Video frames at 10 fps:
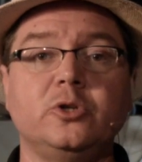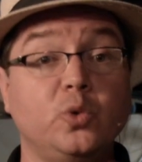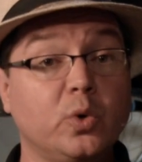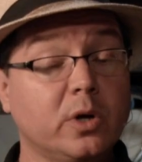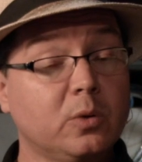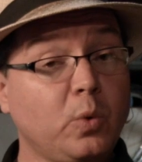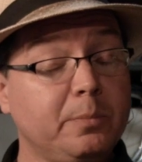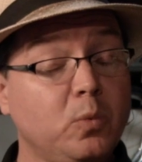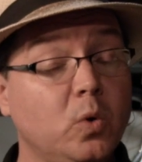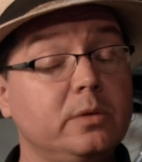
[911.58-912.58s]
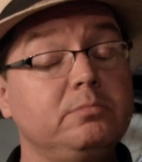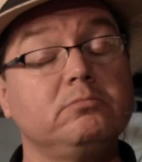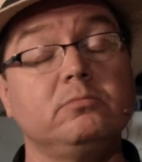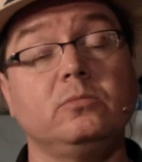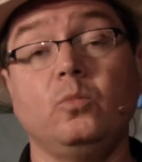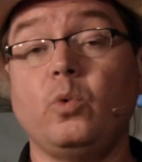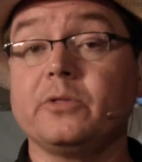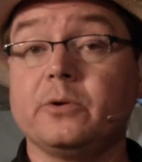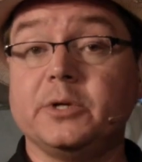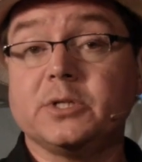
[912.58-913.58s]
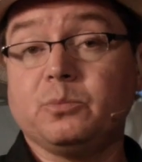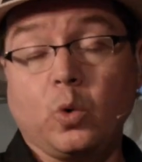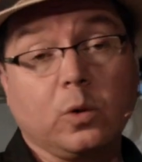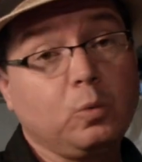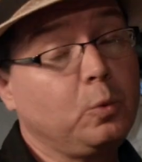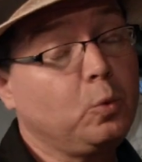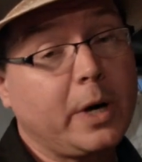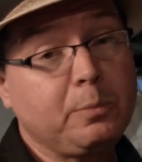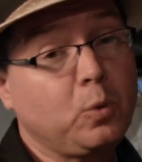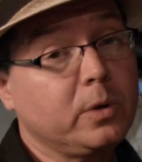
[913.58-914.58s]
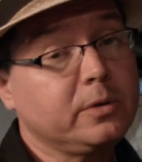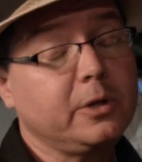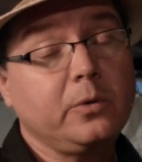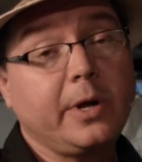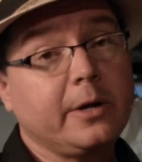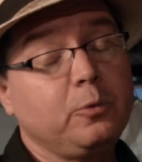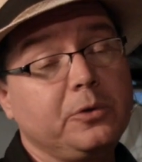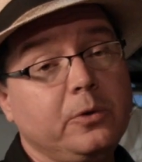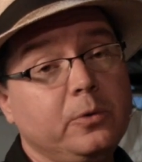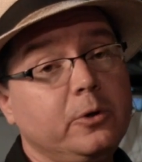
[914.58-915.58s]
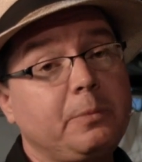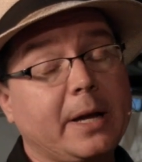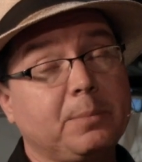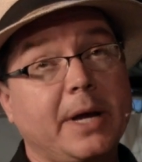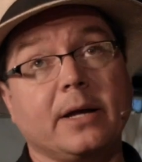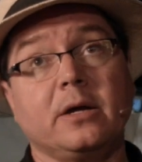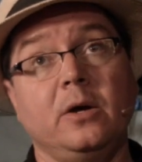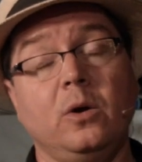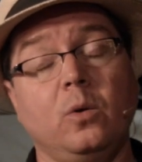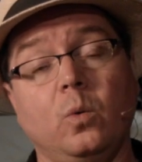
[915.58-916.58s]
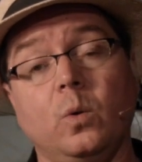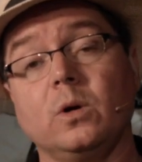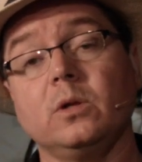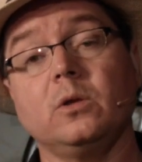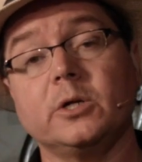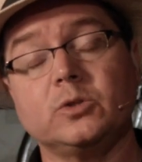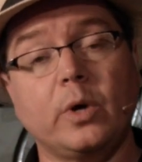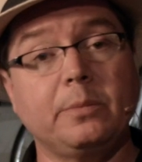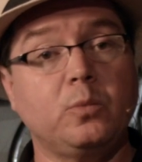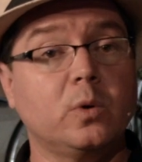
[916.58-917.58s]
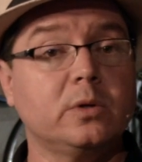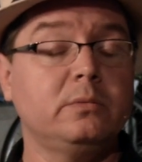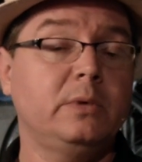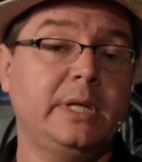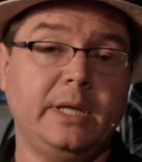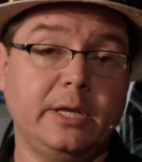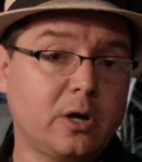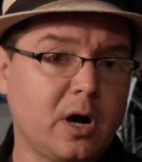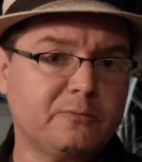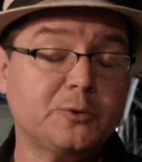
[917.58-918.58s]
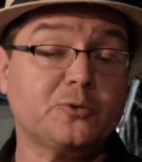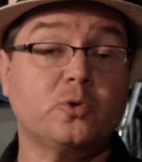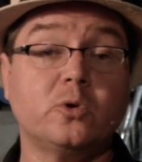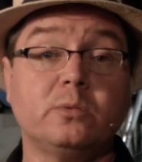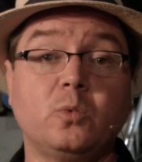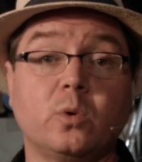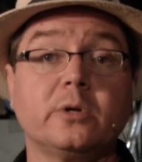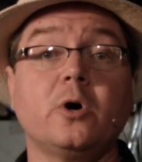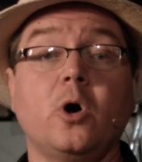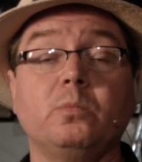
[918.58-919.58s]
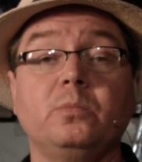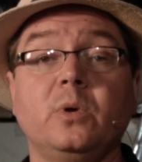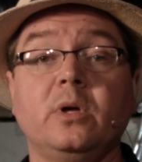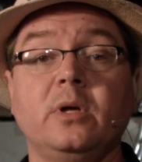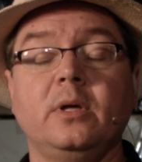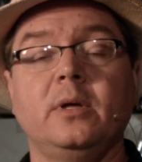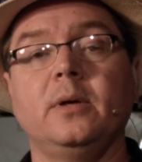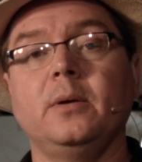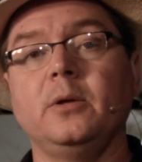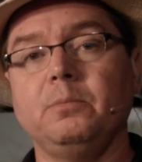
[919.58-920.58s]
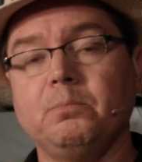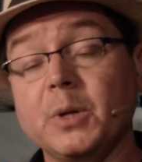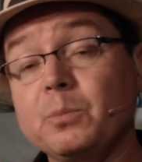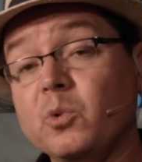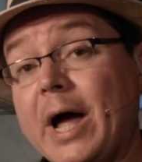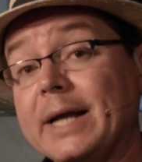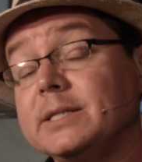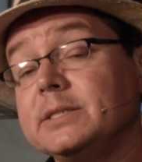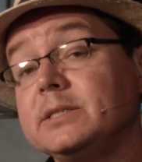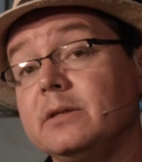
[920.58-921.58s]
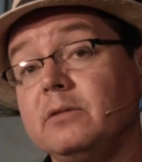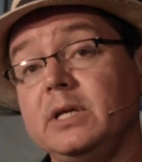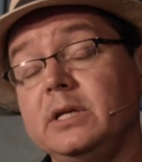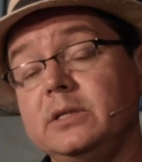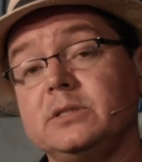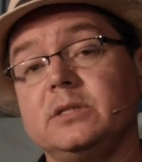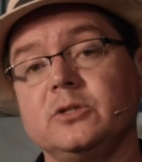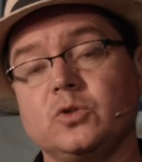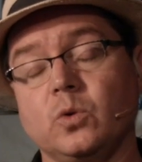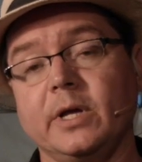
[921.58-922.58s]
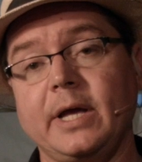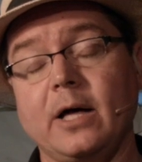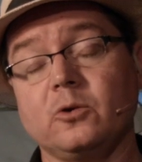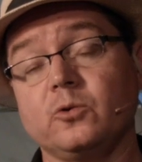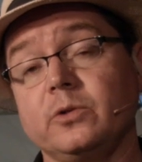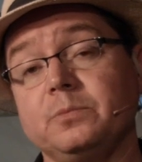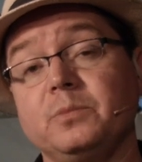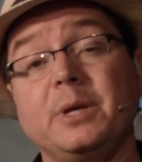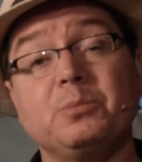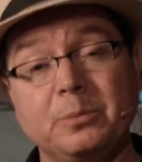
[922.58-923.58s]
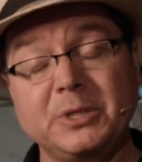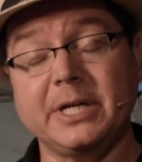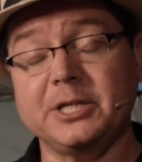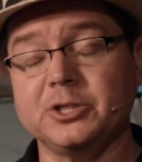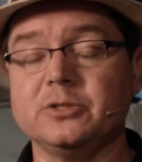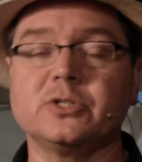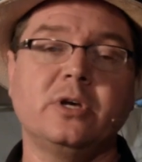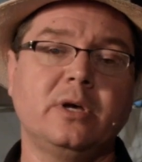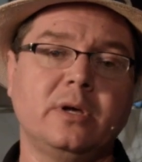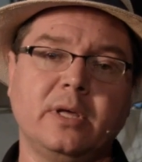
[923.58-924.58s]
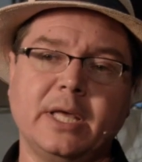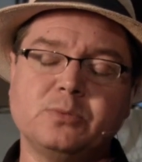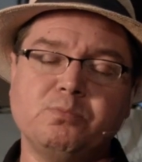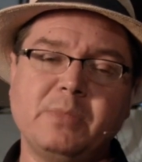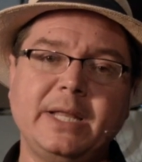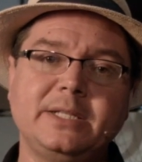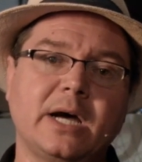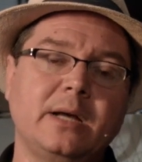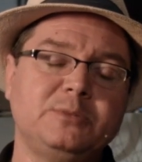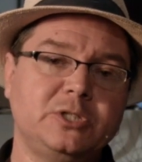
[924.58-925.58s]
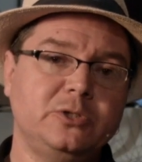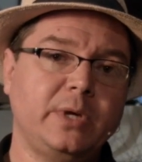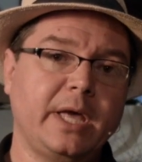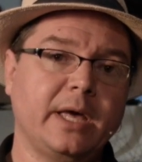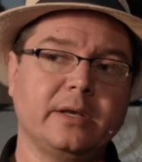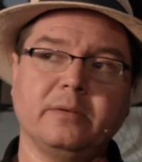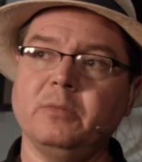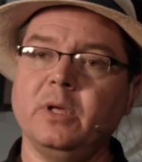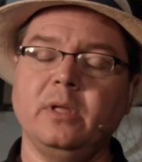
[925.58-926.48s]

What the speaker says: Do it on a whiteboard, whether it's a portable whiteboard that you carry with you in your backpack or a large whiteboard in a conference room or at home. But practice these sorting algorithm implementations as many times as you can.